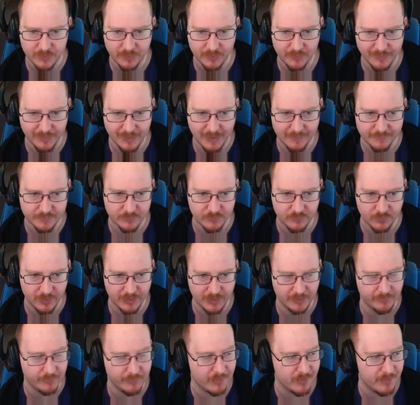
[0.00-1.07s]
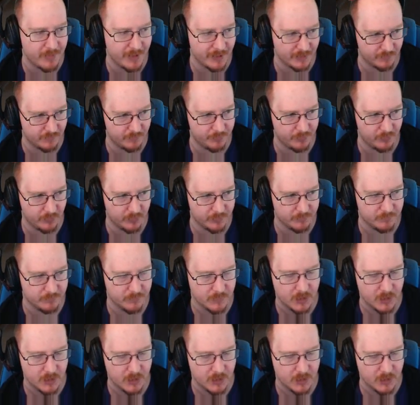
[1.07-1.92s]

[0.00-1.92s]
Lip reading: to the left and try and get around the back of the point.